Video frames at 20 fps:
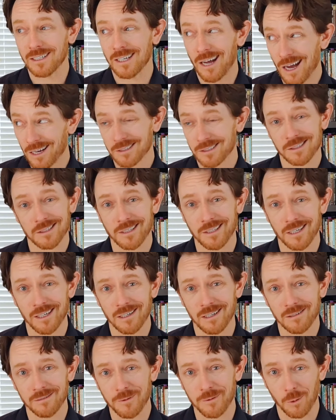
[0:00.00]
cognizant
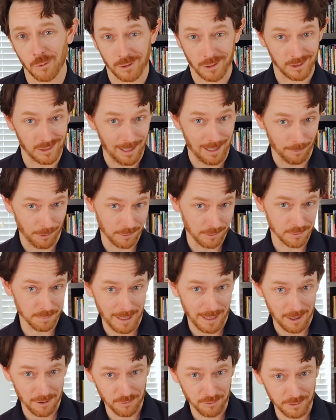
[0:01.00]
of your collaborators'
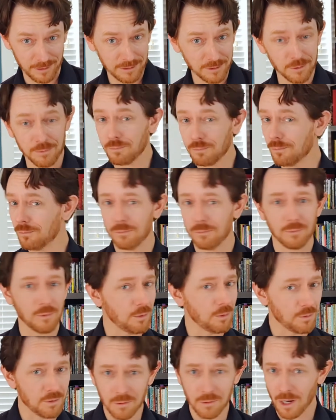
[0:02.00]
boundaries.
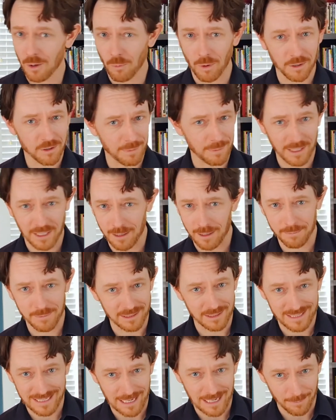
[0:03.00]
You do not want to become
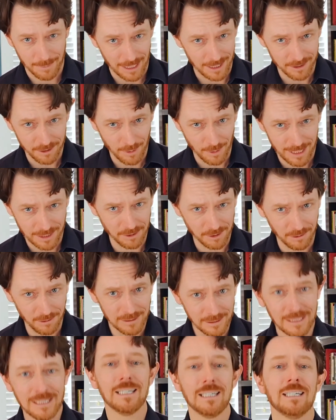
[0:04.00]
the TMI
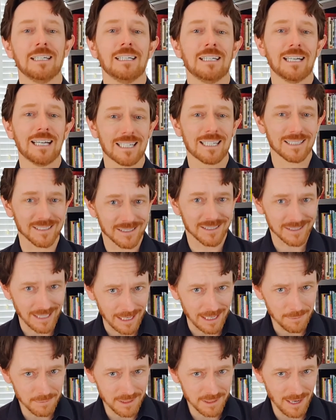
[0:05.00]
director. And at the
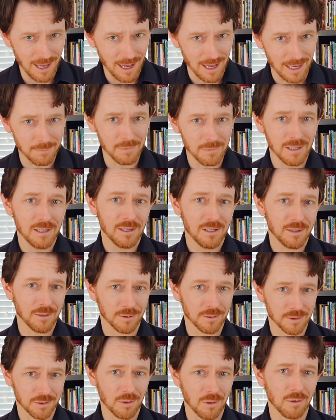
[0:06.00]
same time,
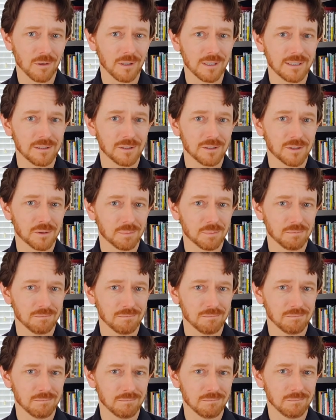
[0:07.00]
your stories
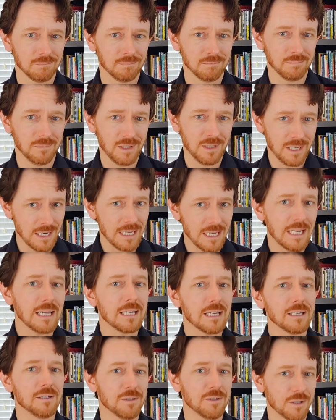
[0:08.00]

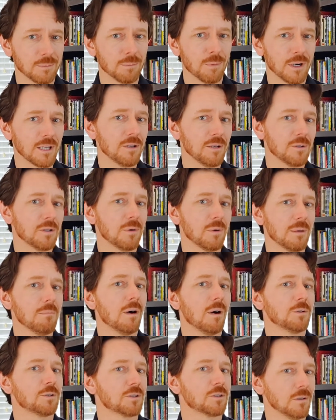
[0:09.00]
need to bring you to
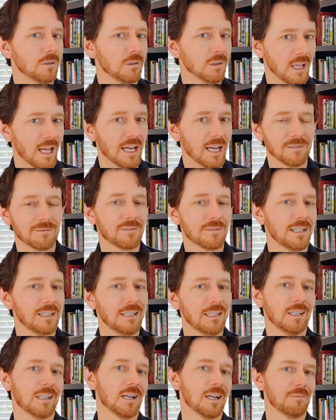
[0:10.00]
emotional life. They
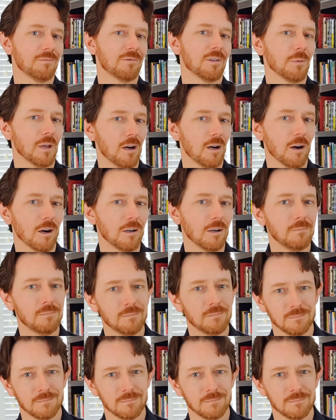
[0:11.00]
need to come from the heart.